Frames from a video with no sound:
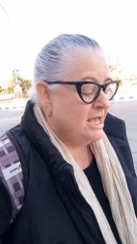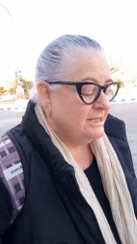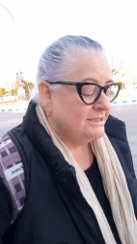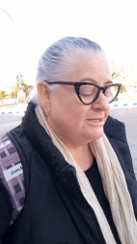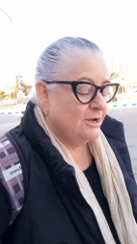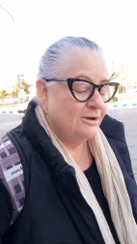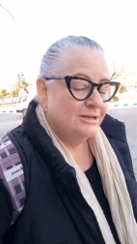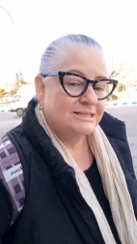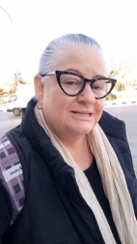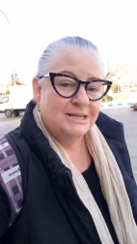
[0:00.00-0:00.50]
So
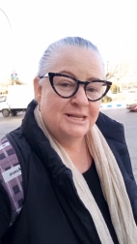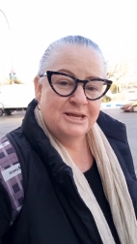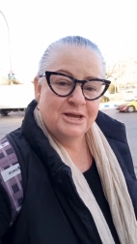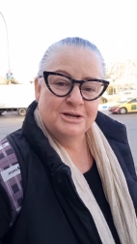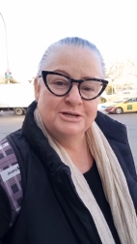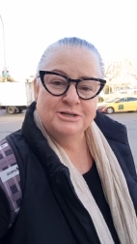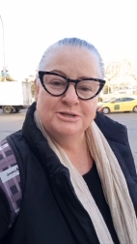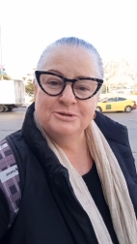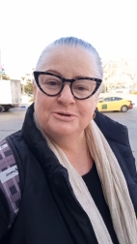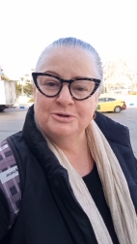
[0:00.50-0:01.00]
I was going to go
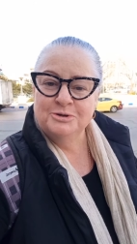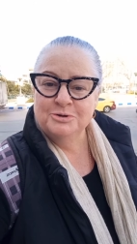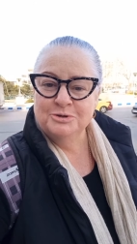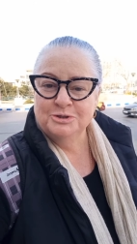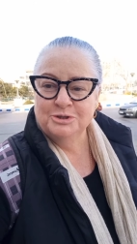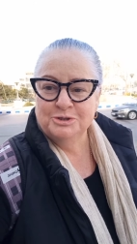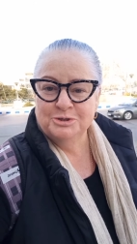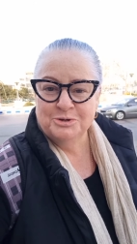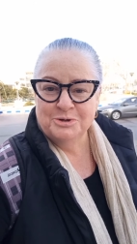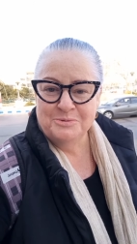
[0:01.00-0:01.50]
to the
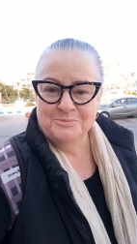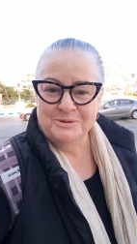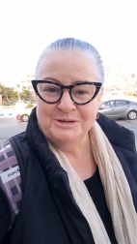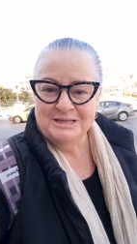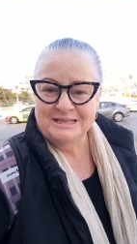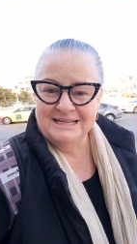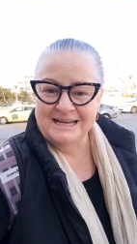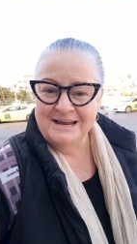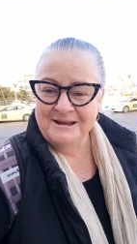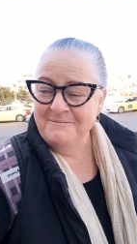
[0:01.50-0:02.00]
Jordan
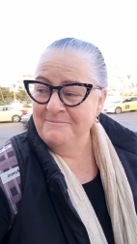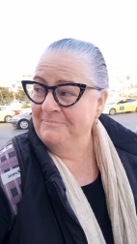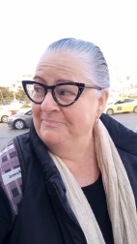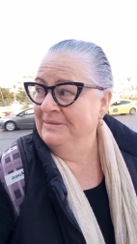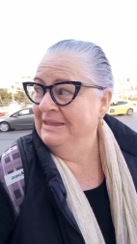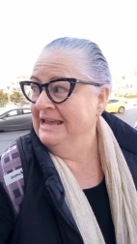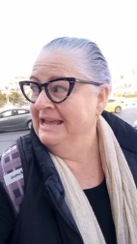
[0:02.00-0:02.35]
Museum,